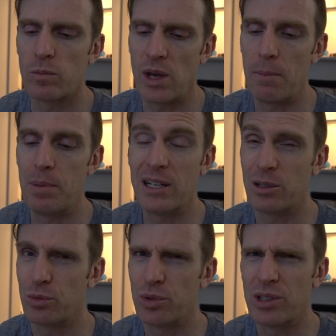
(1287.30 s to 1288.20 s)
Yeah, I baked
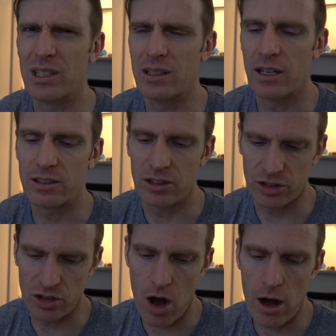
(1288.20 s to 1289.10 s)
it really nice and
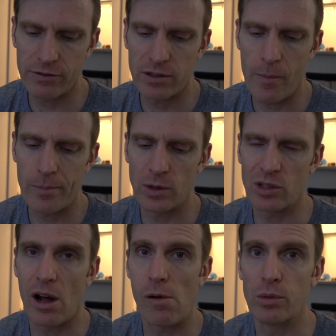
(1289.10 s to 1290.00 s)
soft. It's
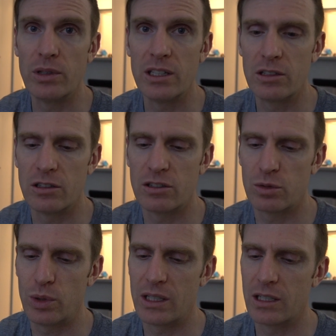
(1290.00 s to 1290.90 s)
got a really good
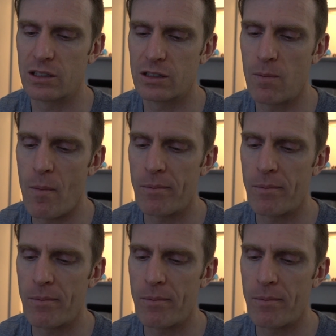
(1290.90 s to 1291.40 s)
sweetness.